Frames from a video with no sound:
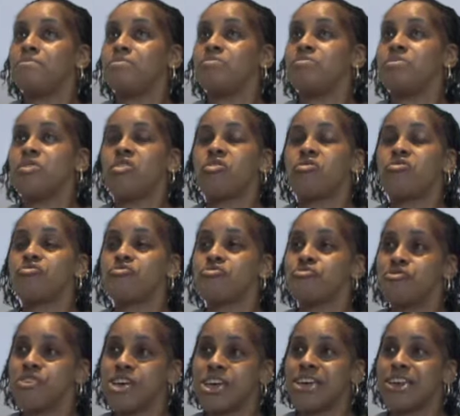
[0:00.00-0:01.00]
Not
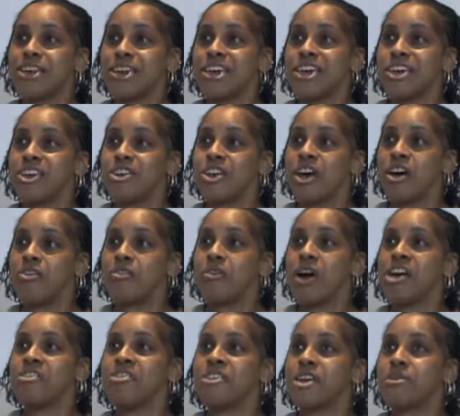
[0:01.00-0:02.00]
really, no.
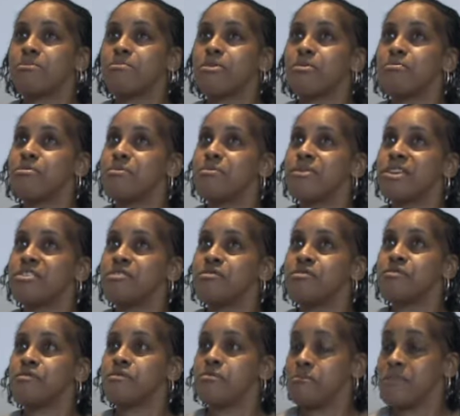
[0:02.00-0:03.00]
I think probably
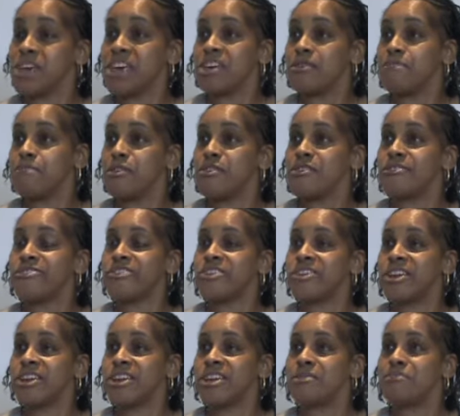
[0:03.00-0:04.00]
for me
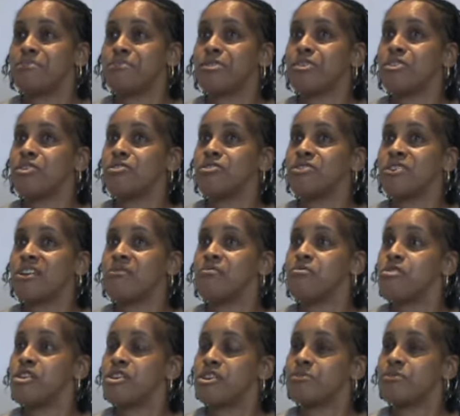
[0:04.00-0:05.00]
personally, because I've
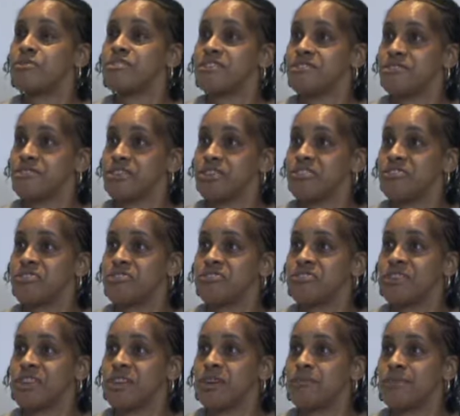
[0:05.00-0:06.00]
worked within social
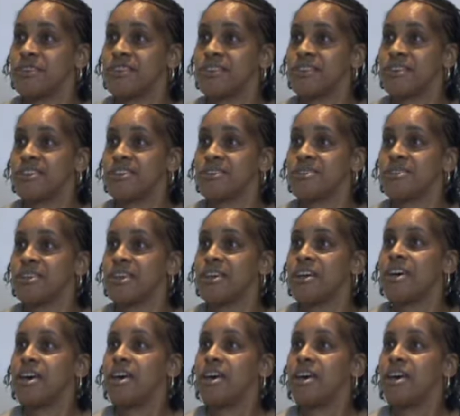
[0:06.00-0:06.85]
services,